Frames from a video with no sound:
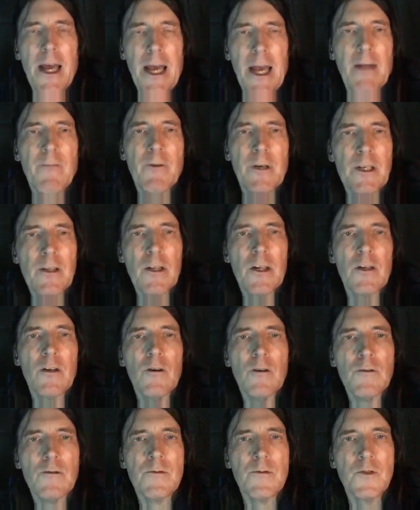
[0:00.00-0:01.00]
every
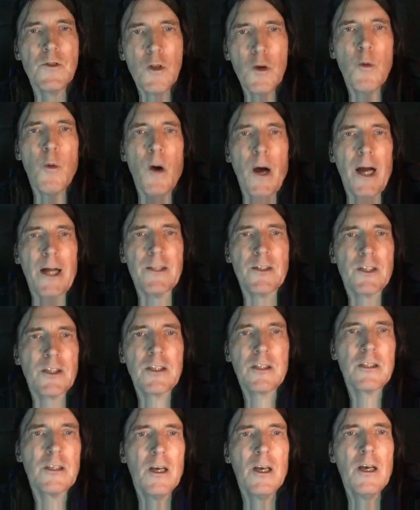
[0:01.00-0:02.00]
little
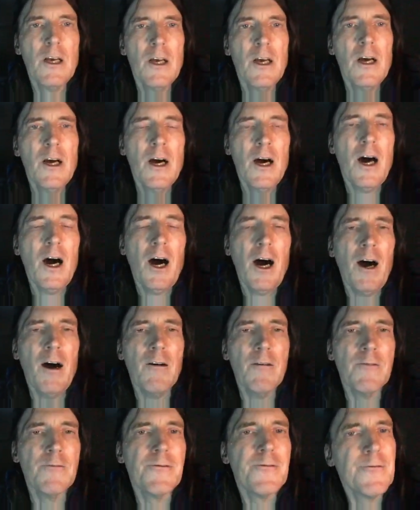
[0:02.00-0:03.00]
nuance
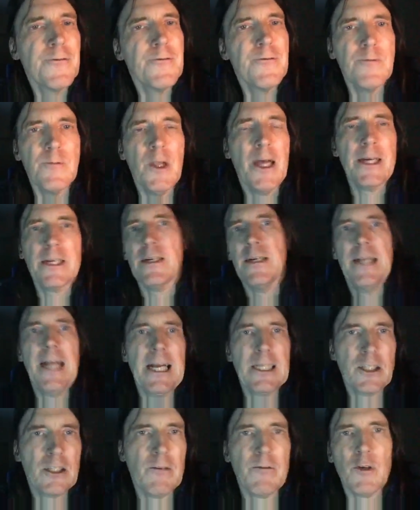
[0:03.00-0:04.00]
of like an
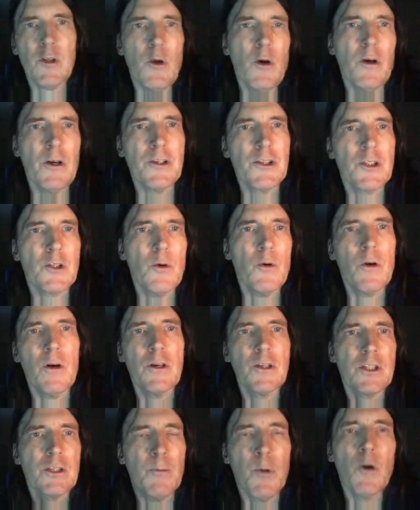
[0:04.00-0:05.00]
adjective clause
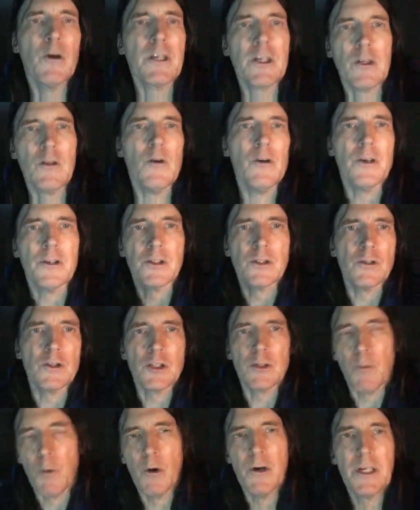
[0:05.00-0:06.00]
or a subordinate clause or
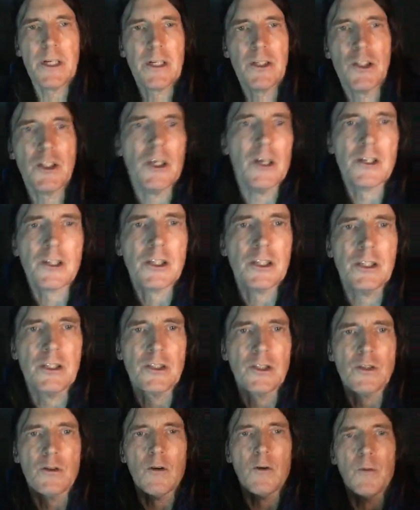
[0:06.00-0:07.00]
subordinate
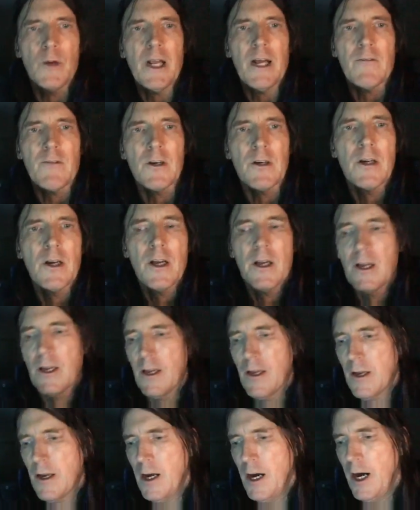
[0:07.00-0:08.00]
conjunctions or whatever.
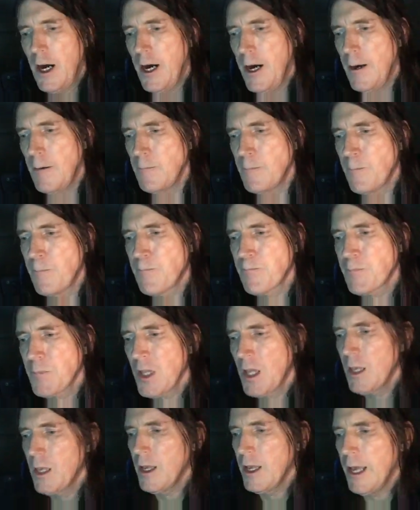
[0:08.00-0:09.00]

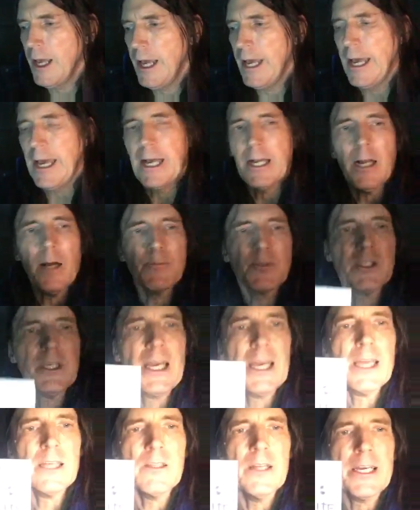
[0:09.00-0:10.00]
And I'm
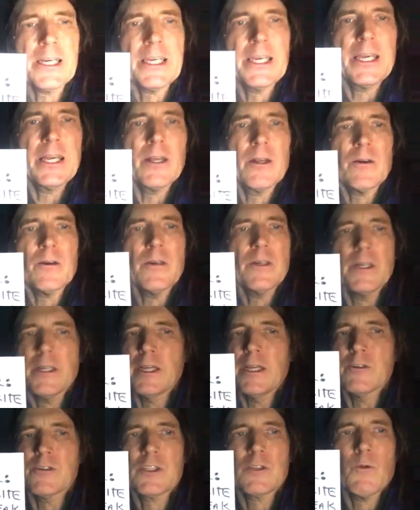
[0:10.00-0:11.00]
saying like
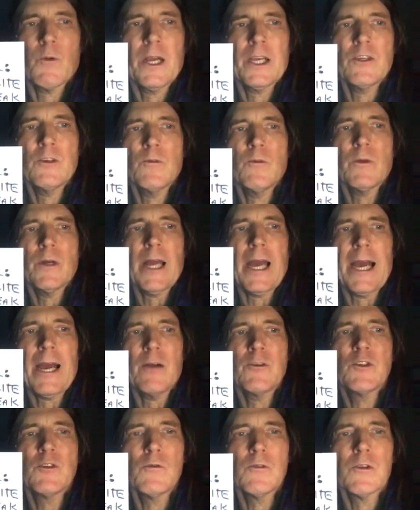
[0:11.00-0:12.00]
here's the way
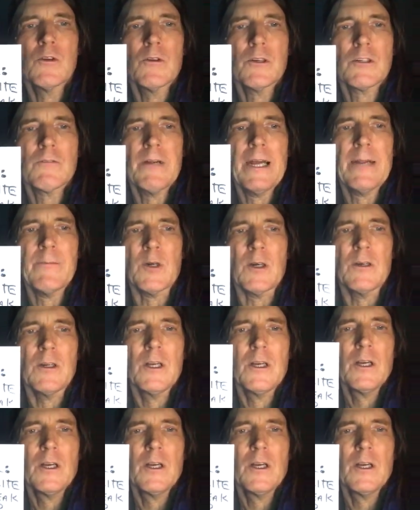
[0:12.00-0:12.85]
how you learn grammar.